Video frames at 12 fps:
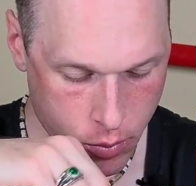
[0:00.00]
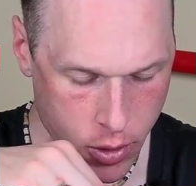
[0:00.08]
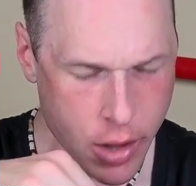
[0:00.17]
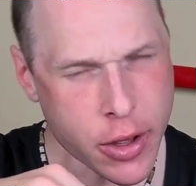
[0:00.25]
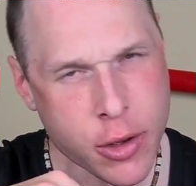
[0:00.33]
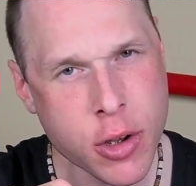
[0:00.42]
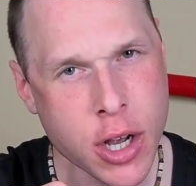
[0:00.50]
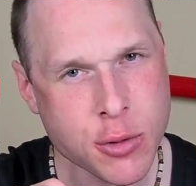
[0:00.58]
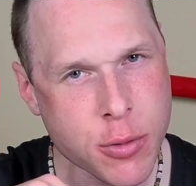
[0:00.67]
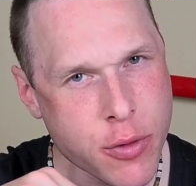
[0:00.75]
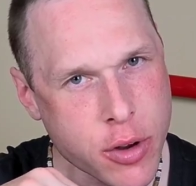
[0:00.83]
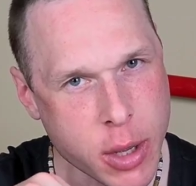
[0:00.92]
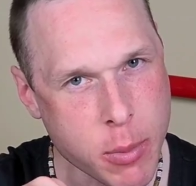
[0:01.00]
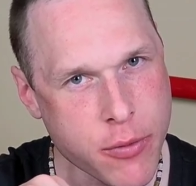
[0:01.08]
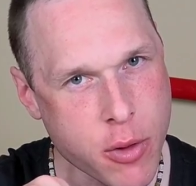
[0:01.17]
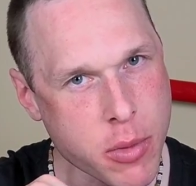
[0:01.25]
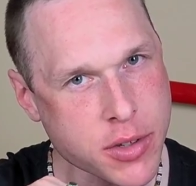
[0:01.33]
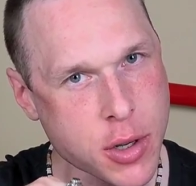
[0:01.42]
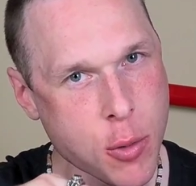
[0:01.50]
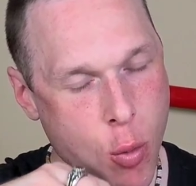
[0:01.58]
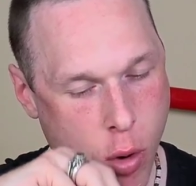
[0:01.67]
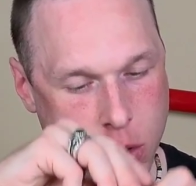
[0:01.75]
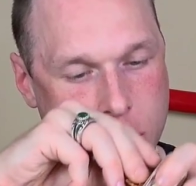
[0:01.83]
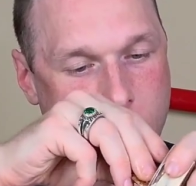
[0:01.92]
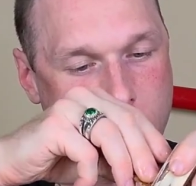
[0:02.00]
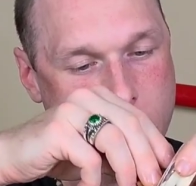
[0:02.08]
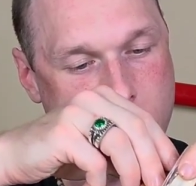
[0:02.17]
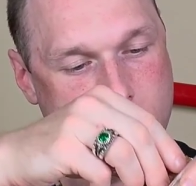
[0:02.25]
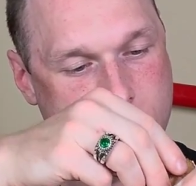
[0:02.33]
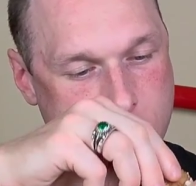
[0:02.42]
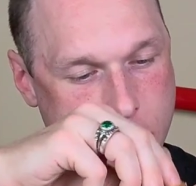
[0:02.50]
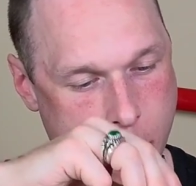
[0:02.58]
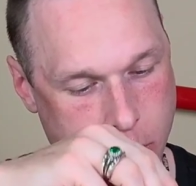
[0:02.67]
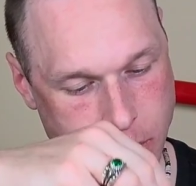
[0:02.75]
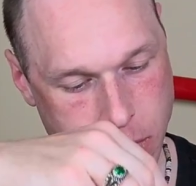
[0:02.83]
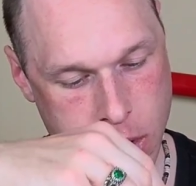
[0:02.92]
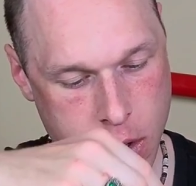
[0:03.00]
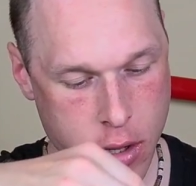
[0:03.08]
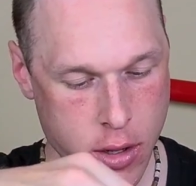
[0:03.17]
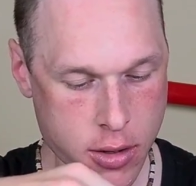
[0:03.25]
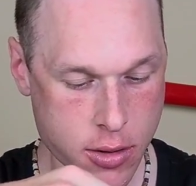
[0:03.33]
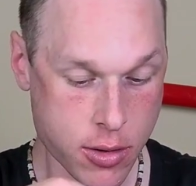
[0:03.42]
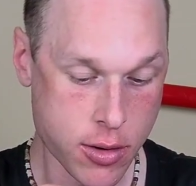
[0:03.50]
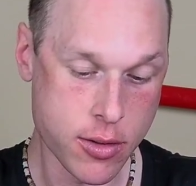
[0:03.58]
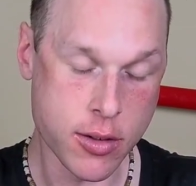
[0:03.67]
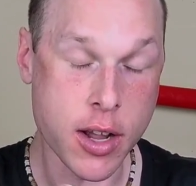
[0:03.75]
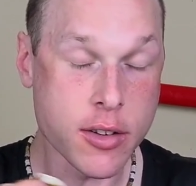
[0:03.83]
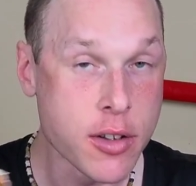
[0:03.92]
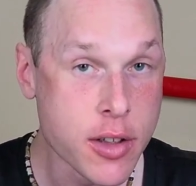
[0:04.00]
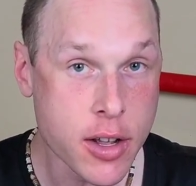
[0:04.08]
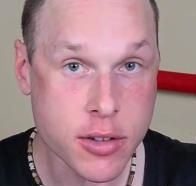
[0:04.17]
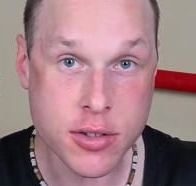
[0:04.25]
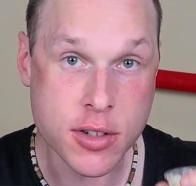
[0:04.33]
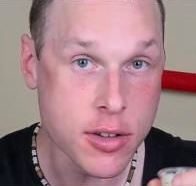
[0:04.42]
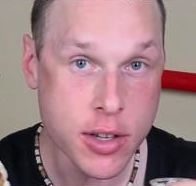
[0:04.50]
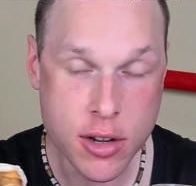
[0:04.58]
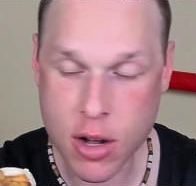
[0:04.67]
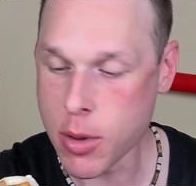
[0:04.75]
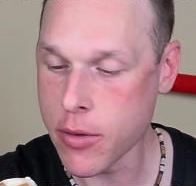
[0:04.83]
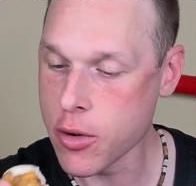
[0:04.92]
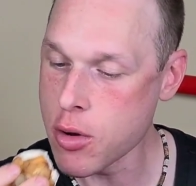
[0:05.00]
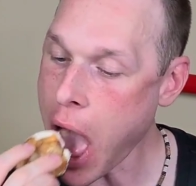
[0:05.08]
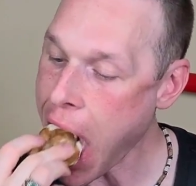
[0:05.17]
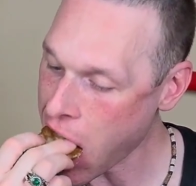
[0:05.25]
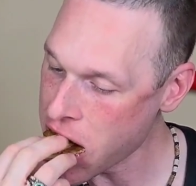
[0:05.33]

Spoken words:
I think you guys will forgive me for missing one die cut chip. And technically, I'll still eat all my food.